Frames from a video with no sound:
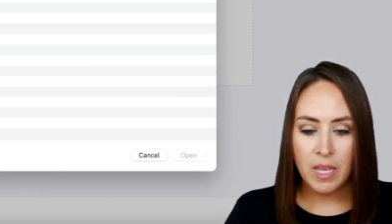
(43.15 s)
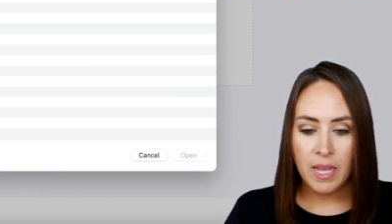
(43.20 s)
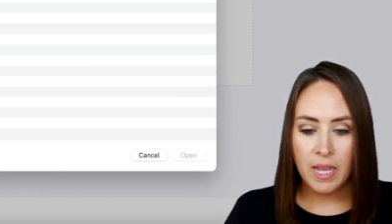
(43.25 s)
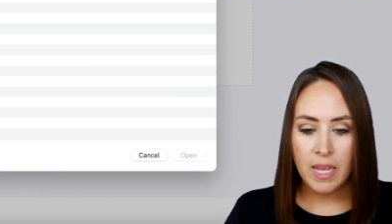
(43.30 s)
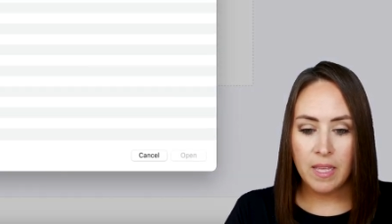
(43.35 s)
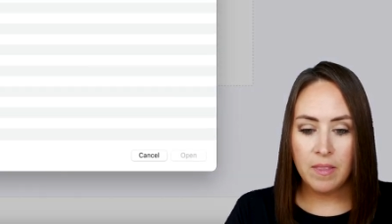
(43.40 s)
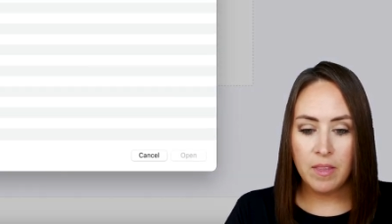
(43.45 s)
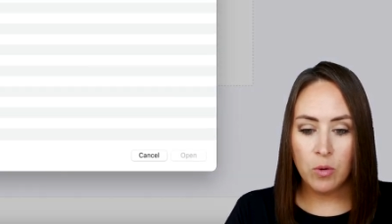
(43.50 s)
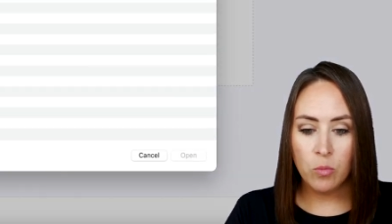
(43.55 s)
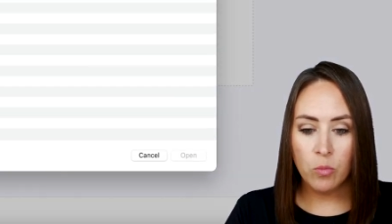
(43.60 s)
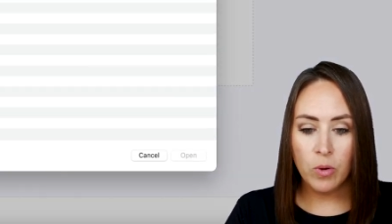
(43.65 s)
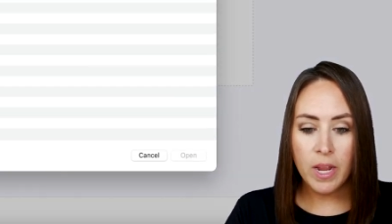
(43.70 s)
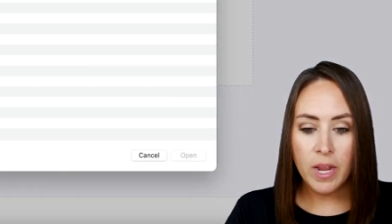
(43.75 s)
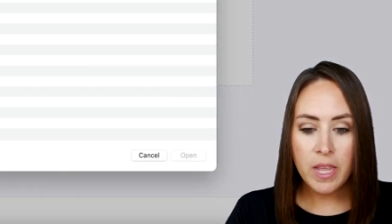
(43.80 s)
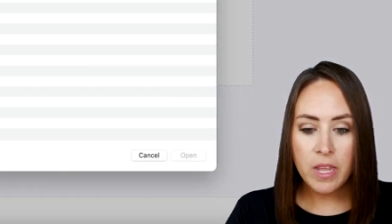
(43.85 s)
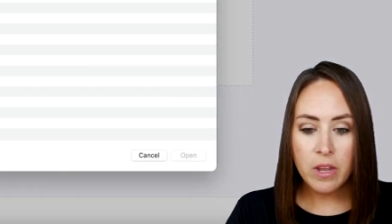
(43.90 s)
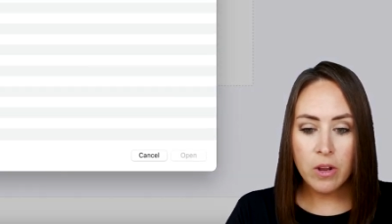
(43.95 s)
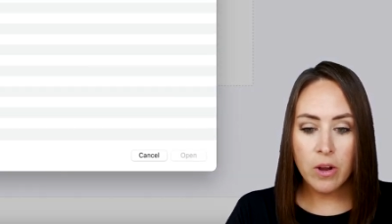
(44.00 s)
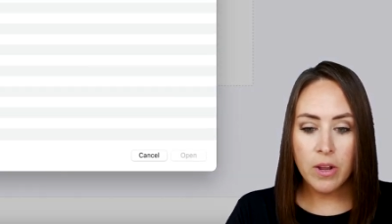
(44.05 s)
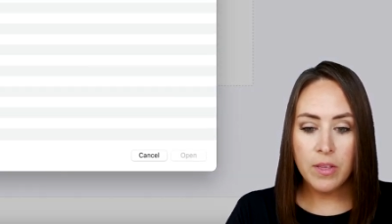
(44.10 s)
And then right
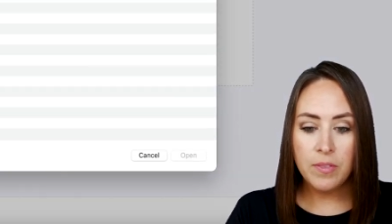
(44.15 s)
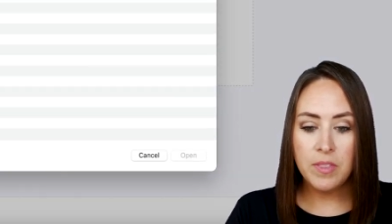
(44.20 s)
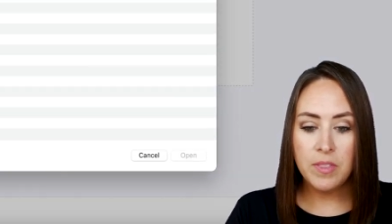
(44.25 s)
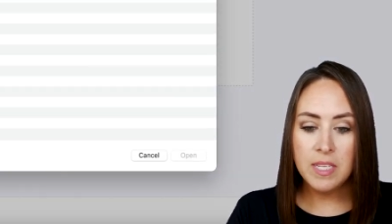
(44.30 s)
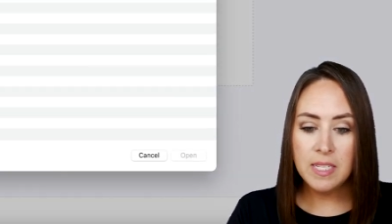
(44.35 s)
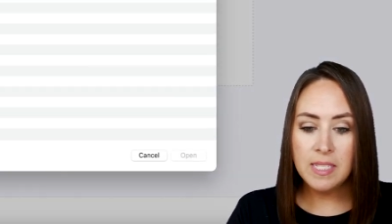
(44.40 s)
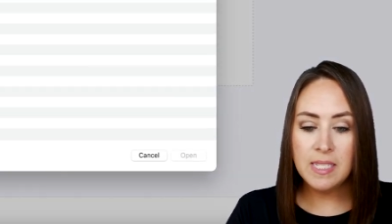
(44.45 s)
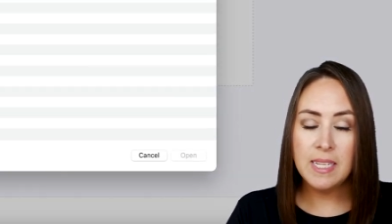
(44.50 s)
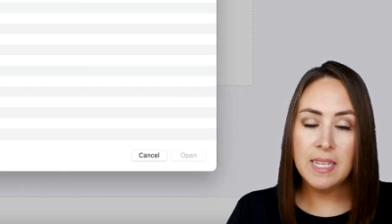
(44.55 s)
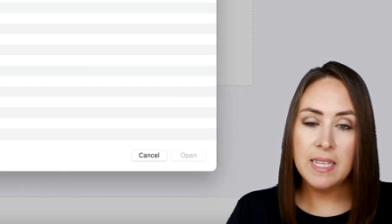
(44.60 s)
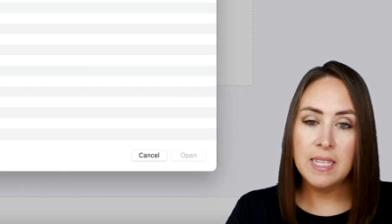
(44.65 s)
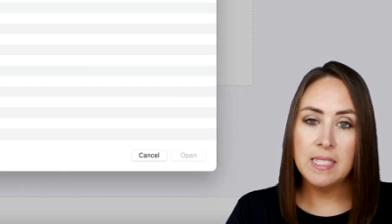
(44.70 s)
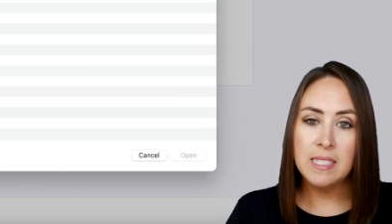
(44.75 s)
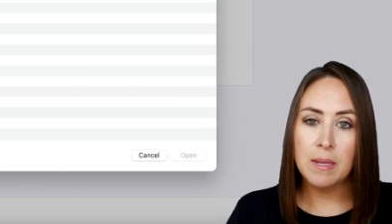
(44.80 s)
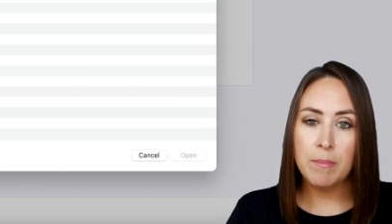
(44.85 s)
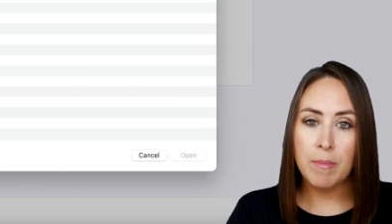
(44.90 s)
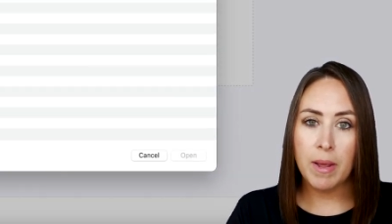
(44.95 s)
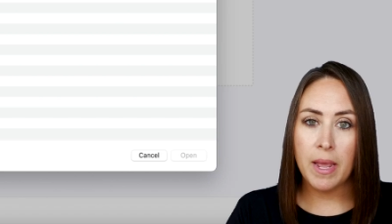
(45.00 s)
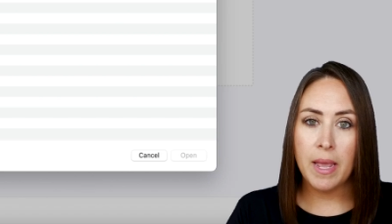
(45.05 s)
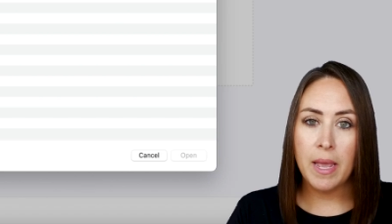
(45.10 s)
here, this is
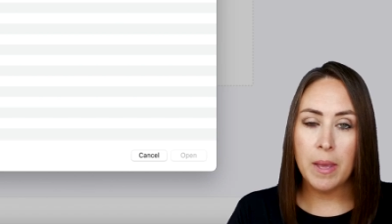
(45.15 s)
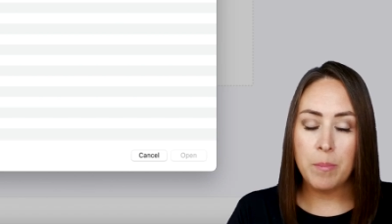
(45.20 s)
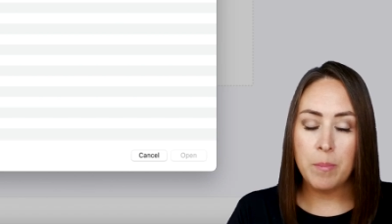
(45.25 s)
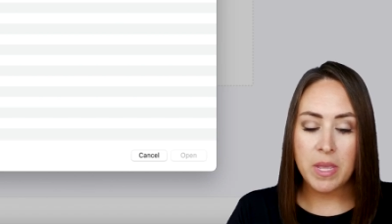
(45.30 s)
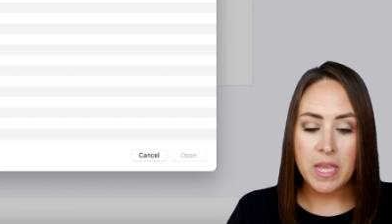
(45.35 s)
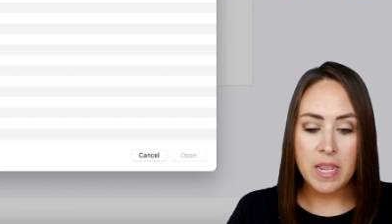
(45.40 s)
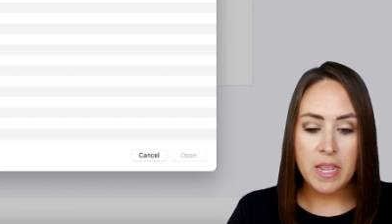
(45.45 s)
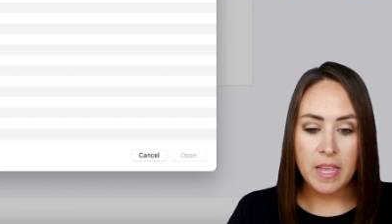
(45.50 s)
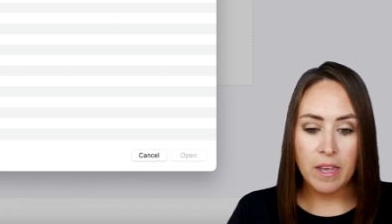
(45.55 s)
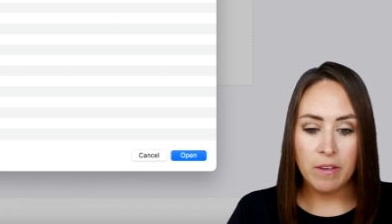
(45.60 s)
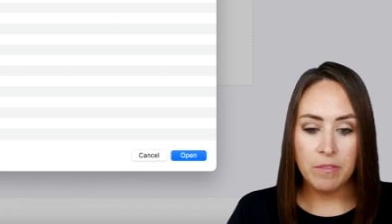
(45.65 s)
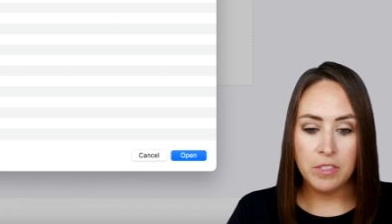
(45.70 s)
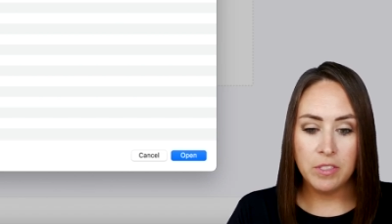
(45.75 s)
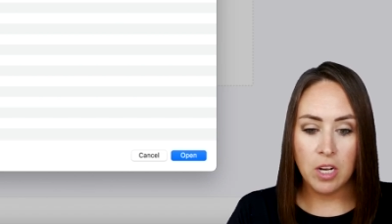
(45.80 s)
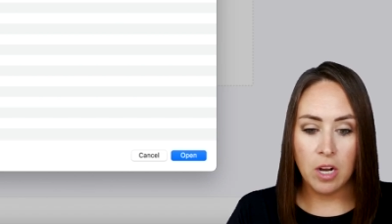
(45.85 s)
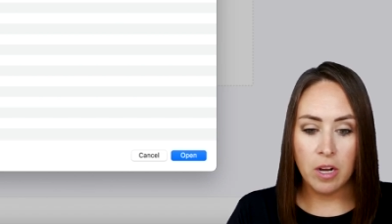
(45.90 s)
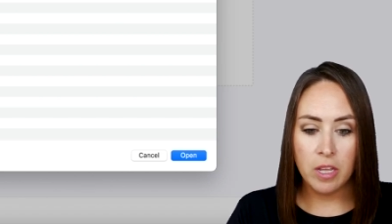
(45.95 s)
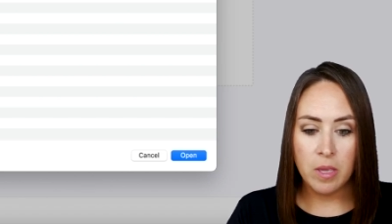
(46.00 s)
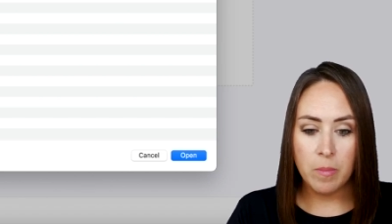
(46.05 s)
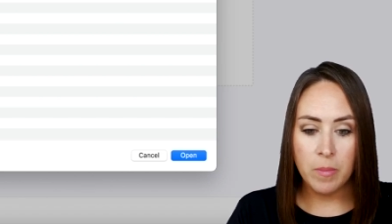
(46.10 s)
my P D F
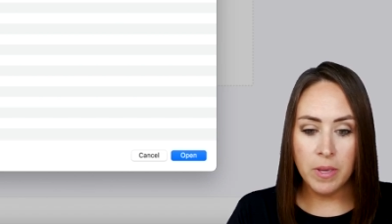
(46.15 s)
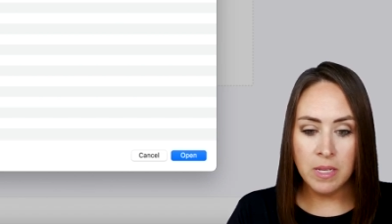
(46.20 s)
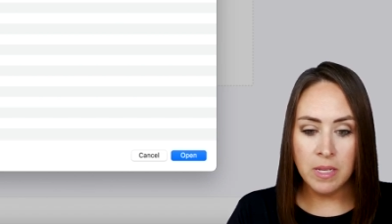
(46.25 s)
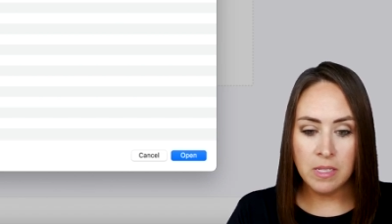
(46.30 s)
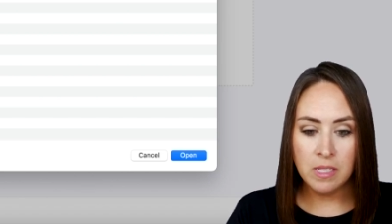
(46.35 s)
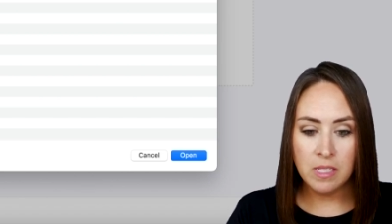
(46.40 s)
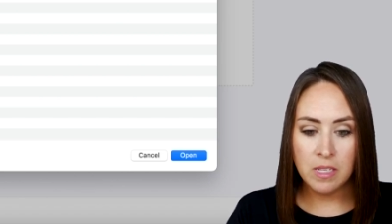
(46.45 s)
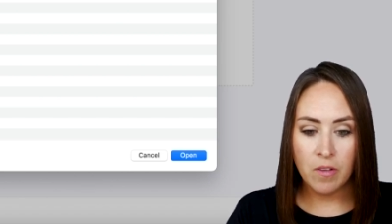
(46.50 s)
document